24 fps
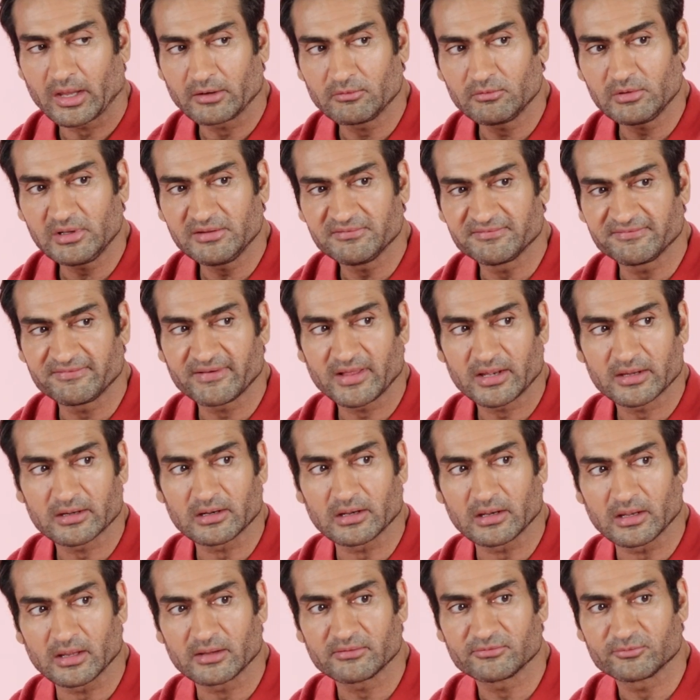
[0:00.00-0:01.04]
I really fell
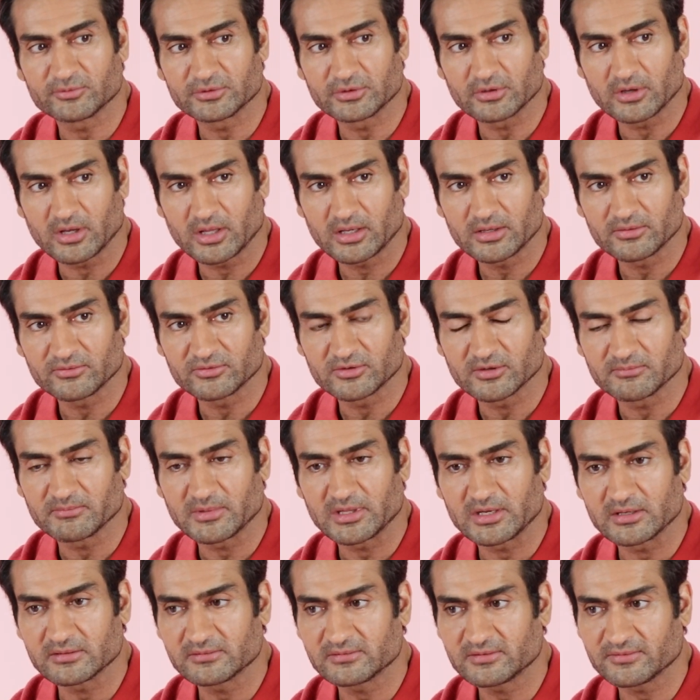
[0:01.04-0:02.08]
in love with all of them,
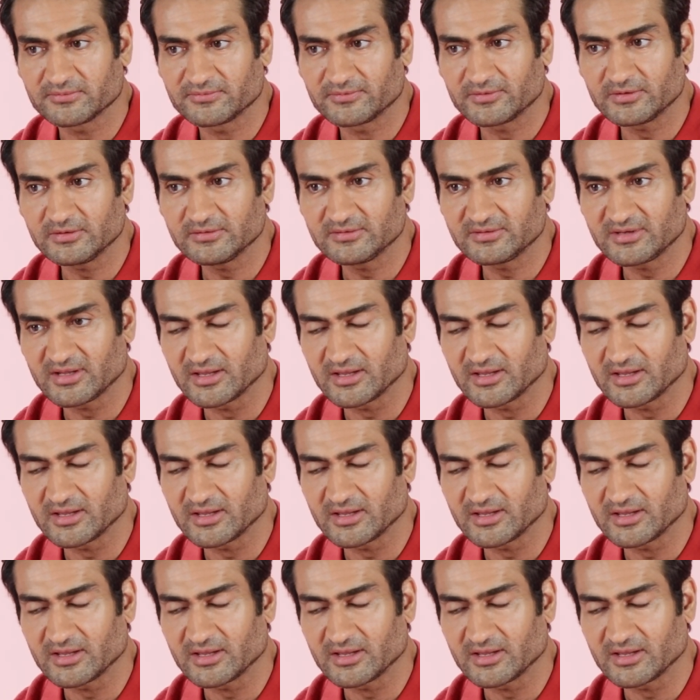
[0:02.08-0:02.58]
and it's the first